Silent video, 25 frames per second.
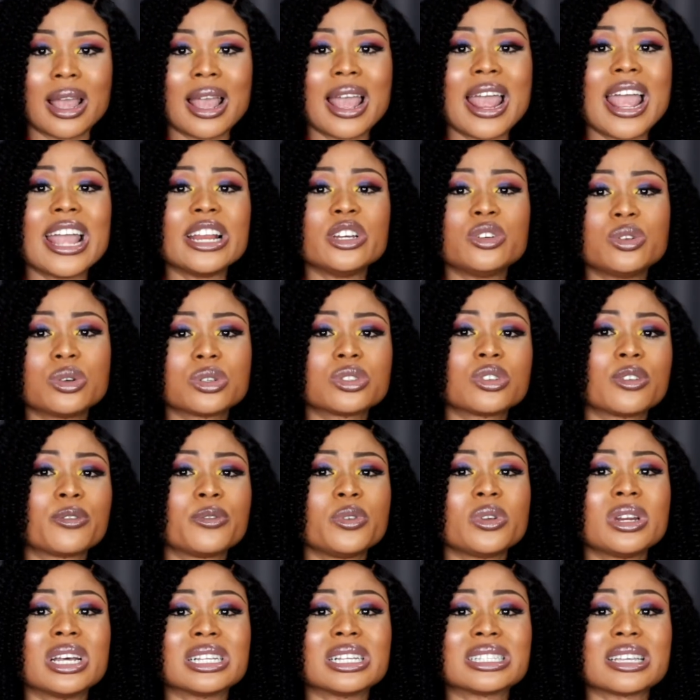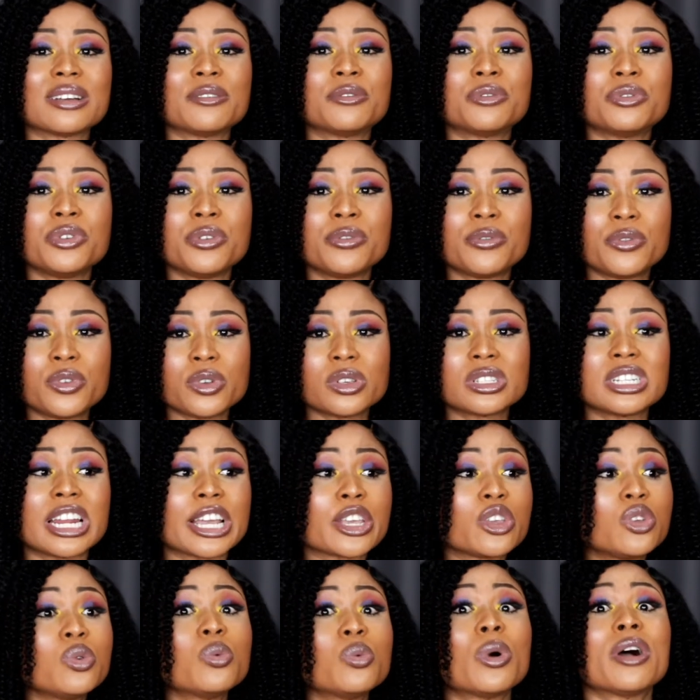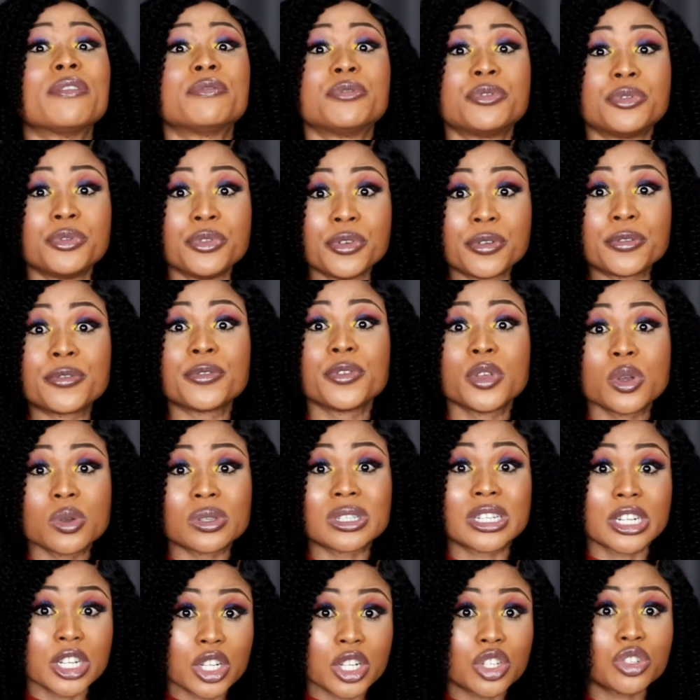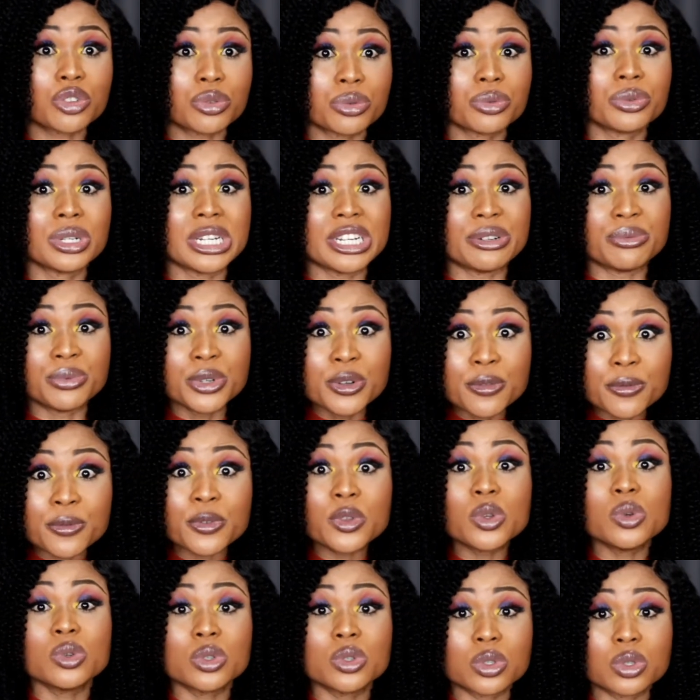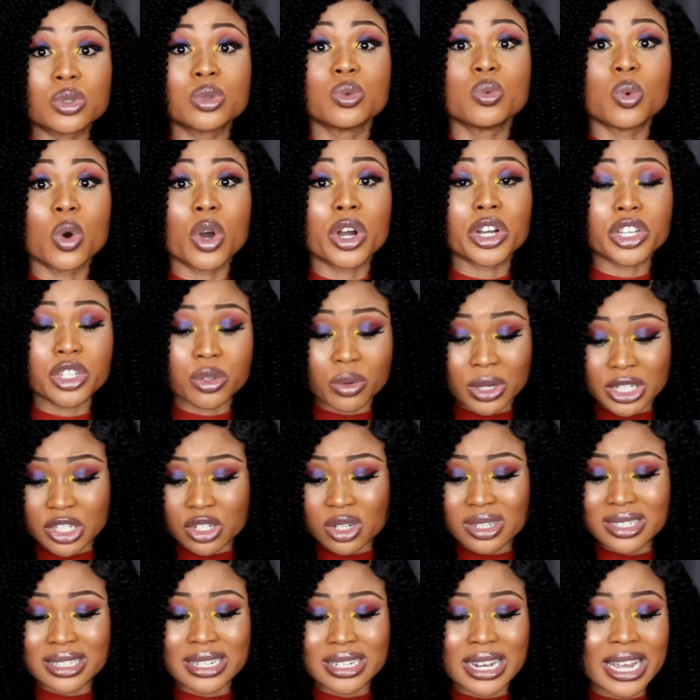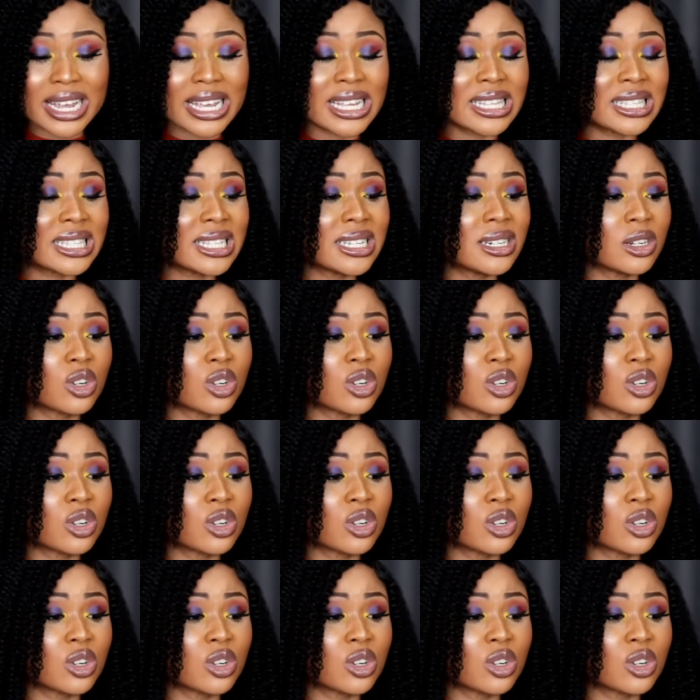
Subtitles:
And those of you that have refused, like you have refused, literally refused to work, you are just there eating the